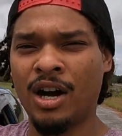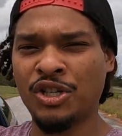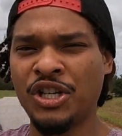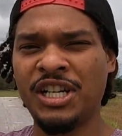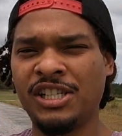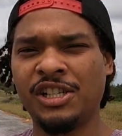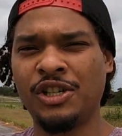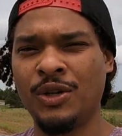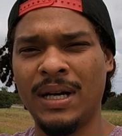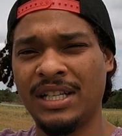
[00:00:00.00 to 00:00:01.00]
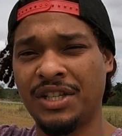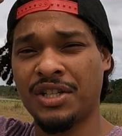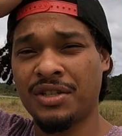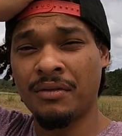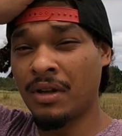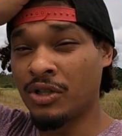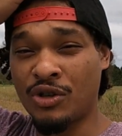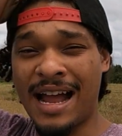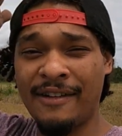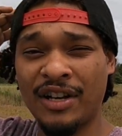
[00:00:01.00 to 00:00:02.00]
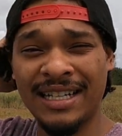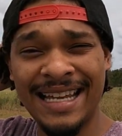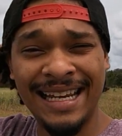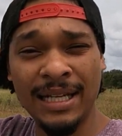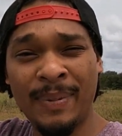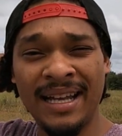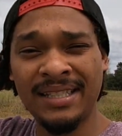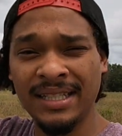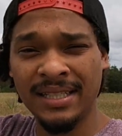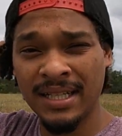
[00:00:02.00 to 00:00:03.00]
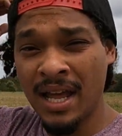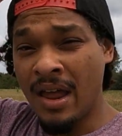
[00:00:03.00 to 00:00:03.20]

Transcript: All she needs to do is just drive on a daily basis,